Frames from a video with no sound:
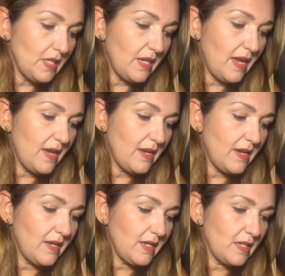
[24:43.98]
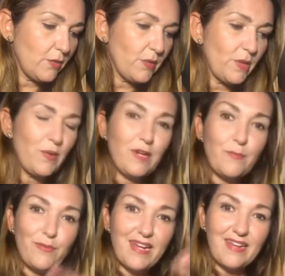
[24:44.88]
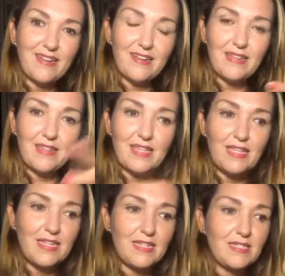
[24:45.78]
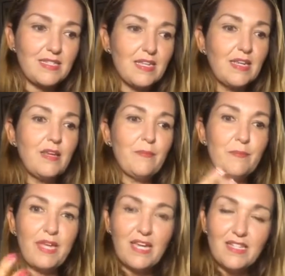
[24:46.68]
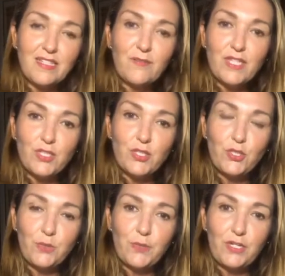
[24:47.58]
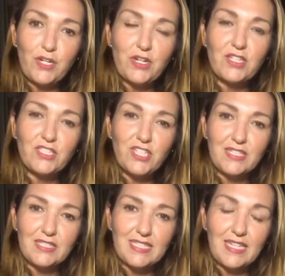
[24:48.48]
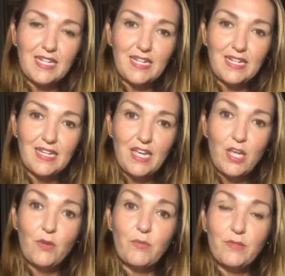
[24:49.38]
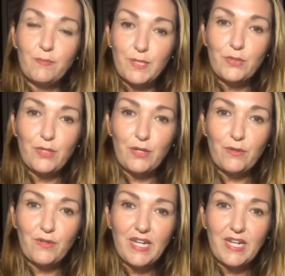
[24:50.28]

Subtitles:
And we want to bring this because of this Jupiter conjuncting with Pluto.